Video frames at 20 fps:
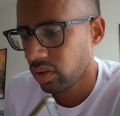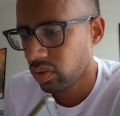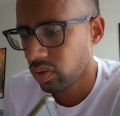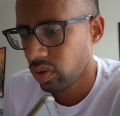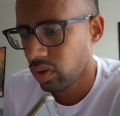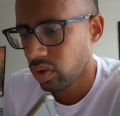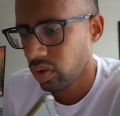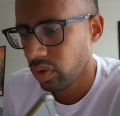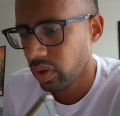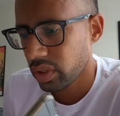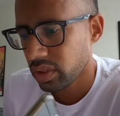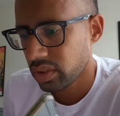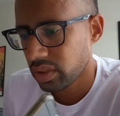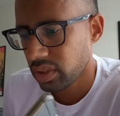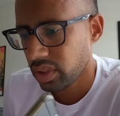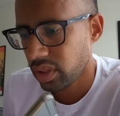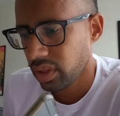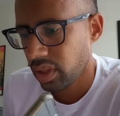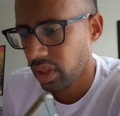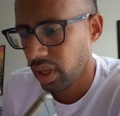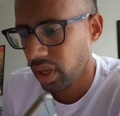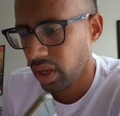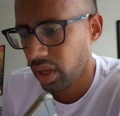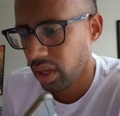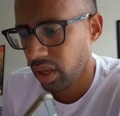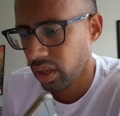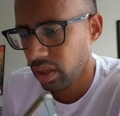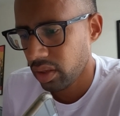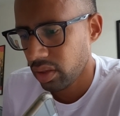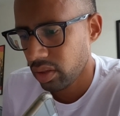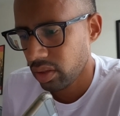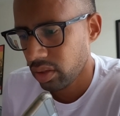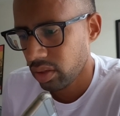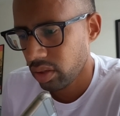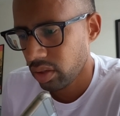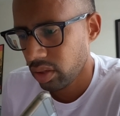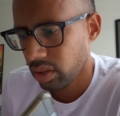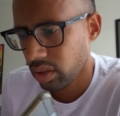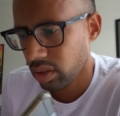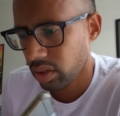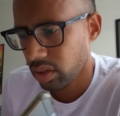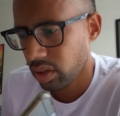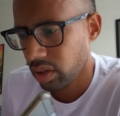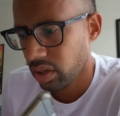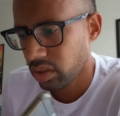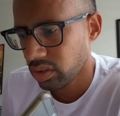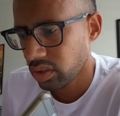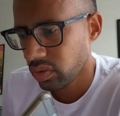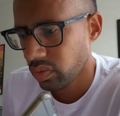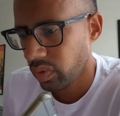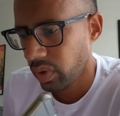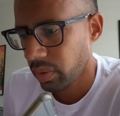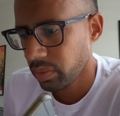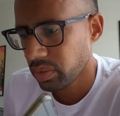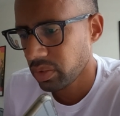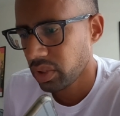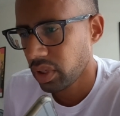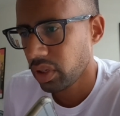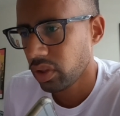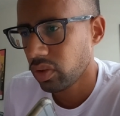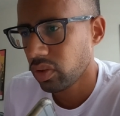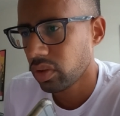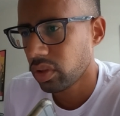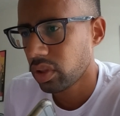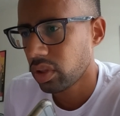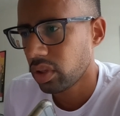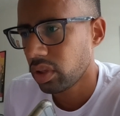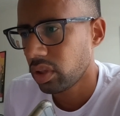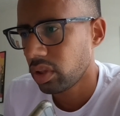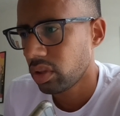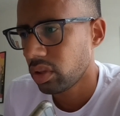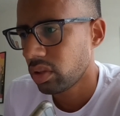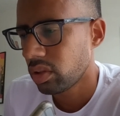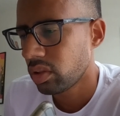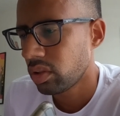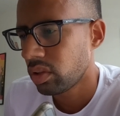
Google. I see that. How's your website looking?